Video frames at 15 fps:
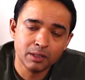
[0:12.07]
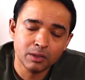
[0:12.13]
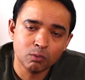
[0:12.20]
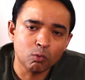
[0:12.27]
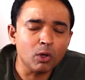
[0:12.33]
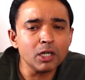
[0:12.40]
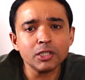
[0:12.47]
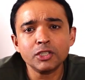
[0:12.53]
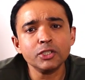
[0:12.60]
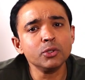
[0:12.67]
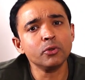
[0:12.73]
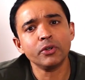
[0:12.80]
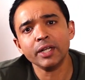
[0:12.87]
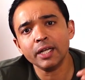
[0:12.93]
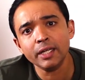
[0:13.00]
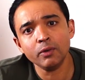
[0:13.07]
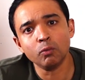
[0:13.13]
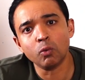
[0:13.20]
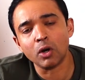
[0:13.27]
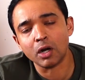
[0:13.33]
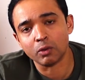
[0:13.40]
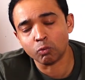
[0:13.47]
What do you really
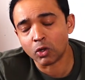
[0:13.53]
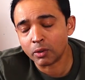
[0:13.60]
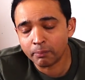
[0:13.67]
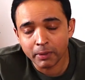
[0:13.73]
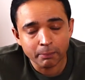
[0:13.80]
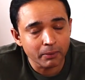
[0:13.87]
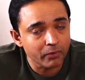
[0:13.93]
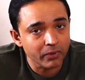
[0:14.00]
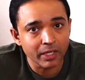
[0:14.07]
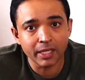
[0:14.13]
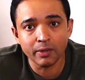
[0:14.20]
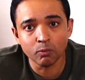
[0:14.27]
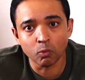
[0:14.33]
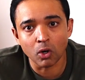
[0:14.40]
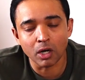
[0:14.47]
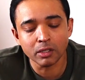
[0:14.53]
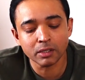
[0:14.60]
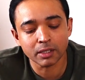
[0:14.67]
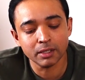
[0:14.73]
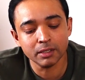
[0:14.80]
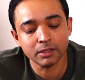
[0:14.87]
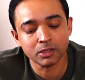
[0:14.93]
want? What people really
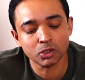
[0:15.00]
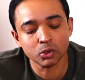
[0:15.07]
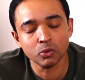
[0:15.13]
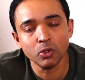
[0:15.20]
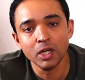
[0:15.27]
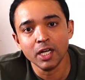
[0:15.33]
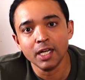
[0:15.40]
want is to